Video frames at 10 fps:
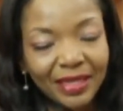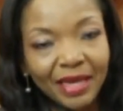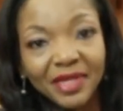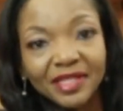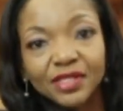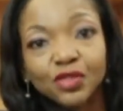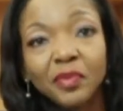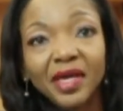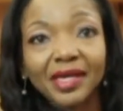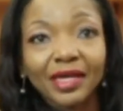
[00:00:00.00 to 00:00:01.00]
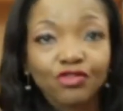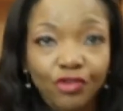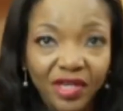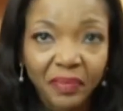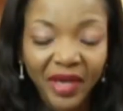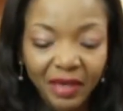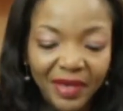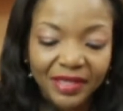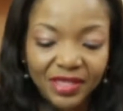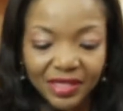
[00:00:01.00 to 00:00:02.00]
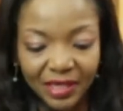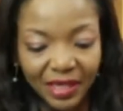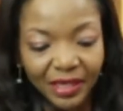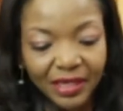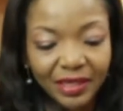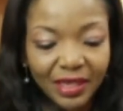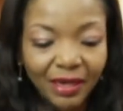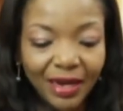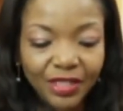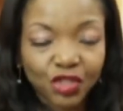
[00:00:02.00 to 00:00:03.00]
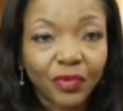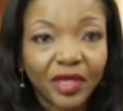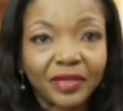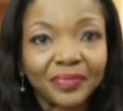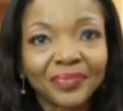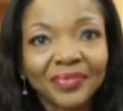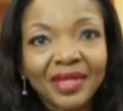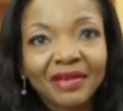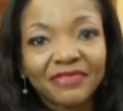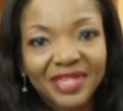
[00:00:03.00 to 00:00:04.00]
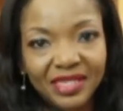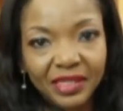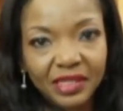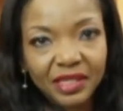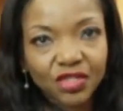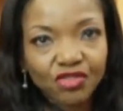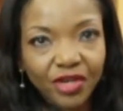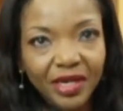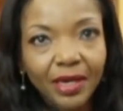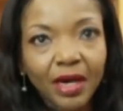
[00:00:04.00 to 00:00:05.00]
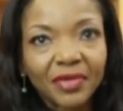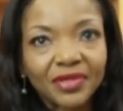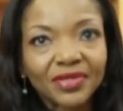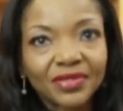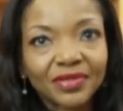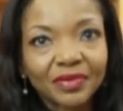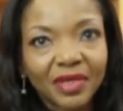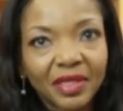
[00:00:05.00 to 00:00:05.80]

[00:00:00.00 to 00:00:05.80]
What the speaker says: the ability to make electronic payments in a large way facilitates trade and commerce.